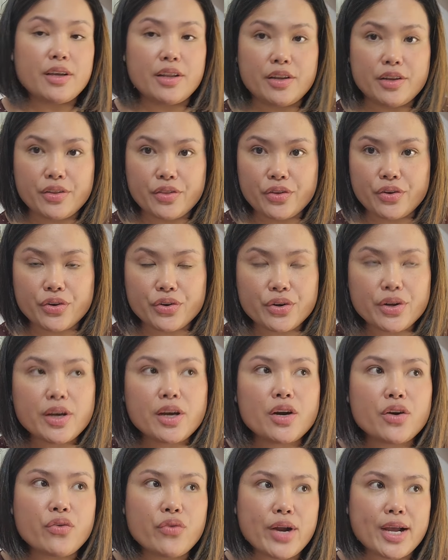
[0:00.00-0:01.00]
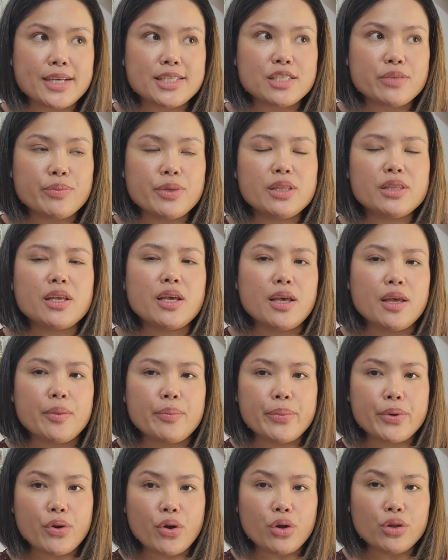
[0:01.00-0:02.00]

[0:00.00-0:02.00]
another harassment. But